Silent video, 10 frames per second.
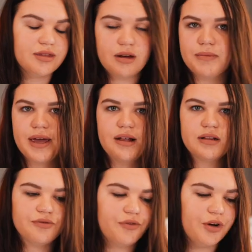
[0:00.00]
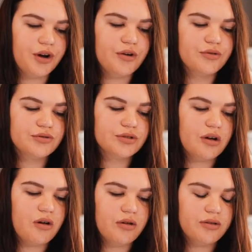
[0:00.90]
thumbnail photos,
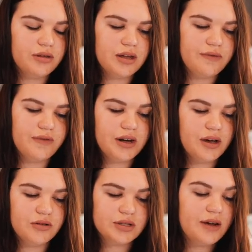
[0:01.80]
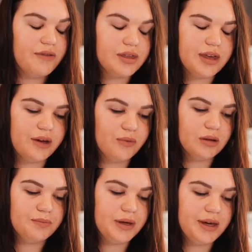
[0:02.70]
all the videos, everything
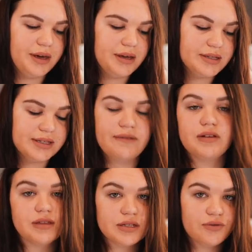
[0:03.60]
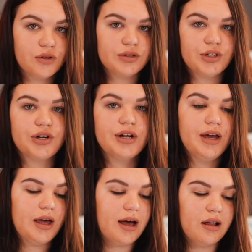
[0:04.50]
will be saved in this folder.
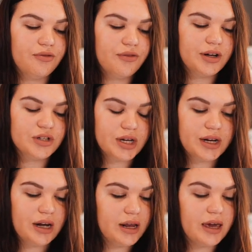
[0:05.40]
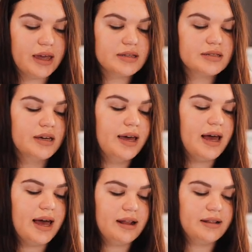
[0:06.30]
I'll finish editing it,
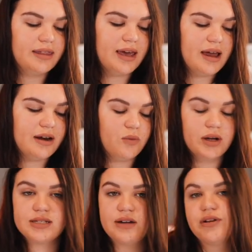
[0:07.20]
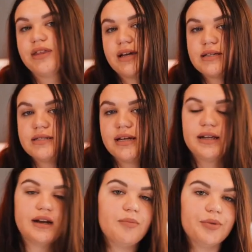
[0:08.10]
and then once everything is
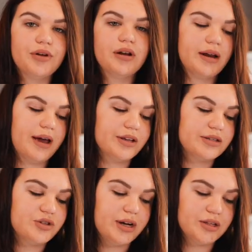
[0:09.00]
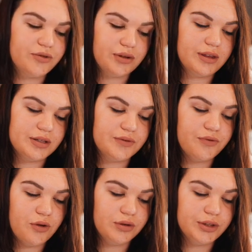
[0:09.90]
done and uploaded, I transfer this
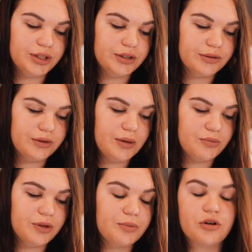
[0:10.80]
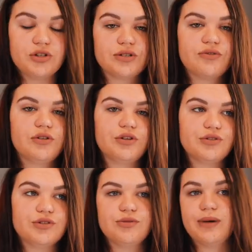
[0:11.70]
folder in the projects folder
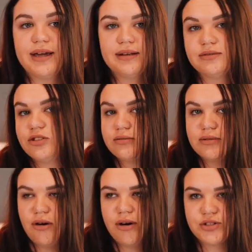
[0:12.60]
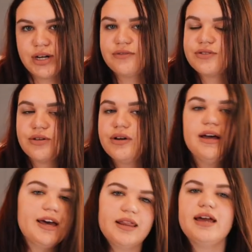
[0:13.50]
to my hard drive. So
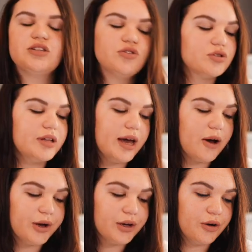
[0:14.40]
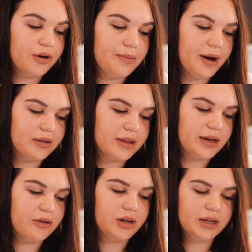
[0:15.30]
that's usually how I go about
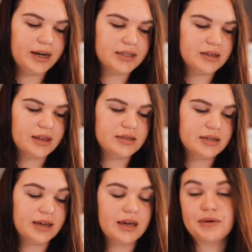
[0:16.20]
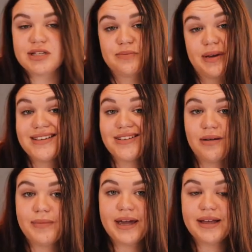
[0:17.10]
like organizing things and keeping space
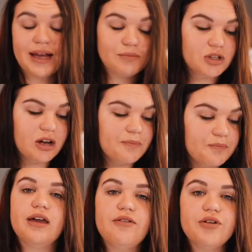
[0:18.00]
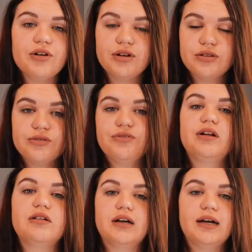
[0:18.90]
on my laptop. If you're new to
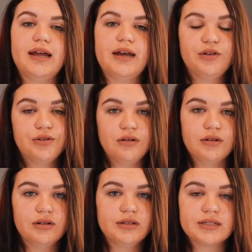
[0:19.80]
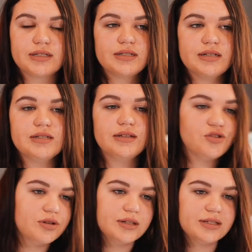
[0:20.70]
Final Cut and you don't know this, because this
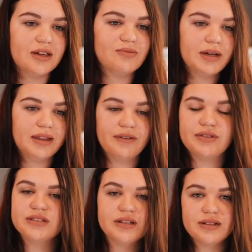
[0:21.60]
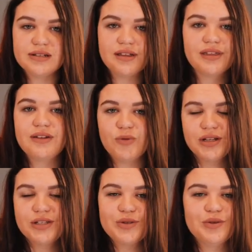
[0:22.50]
literally saved my life, there's nothing
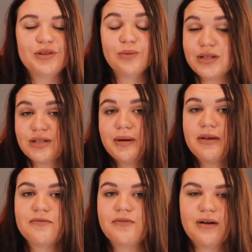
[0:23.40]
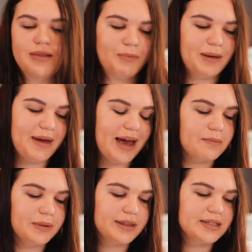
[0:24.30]
really to do with what's on my
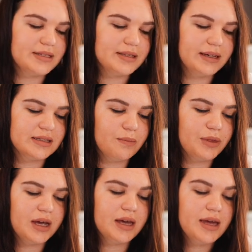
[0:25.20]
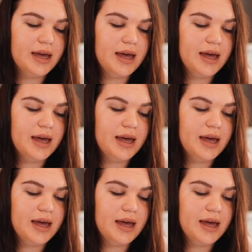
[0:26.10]
Mac, but this is like something